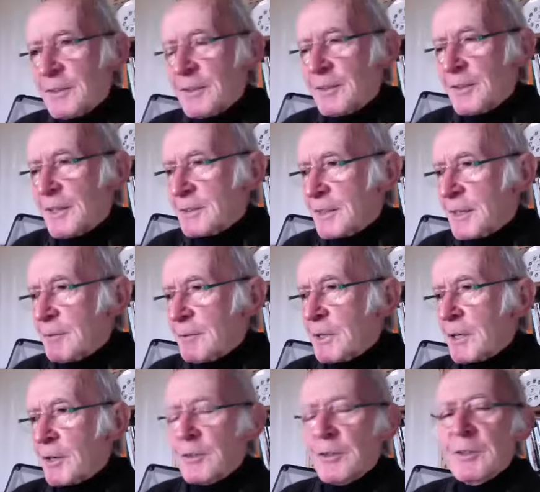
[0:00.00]
year, that guy
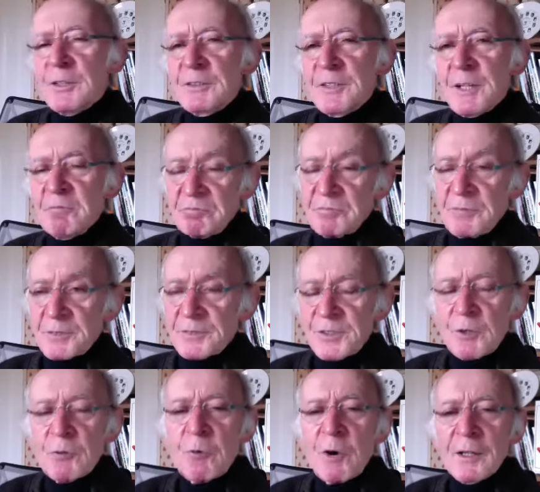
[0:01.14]
might have another tip.
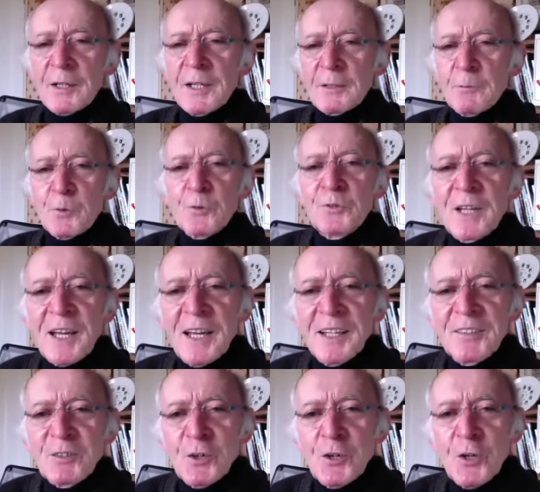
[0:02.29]
So Butlick was
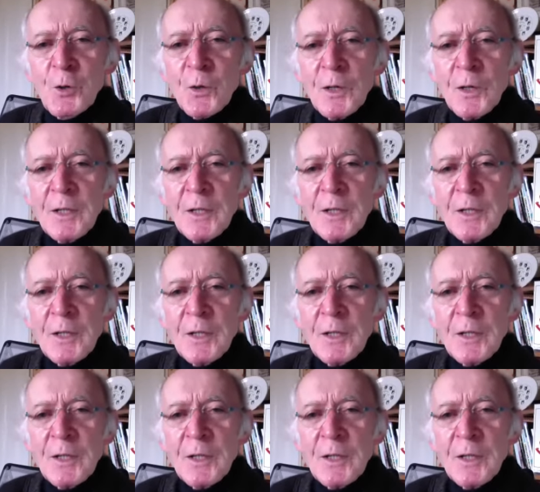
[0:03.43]
dead, you know.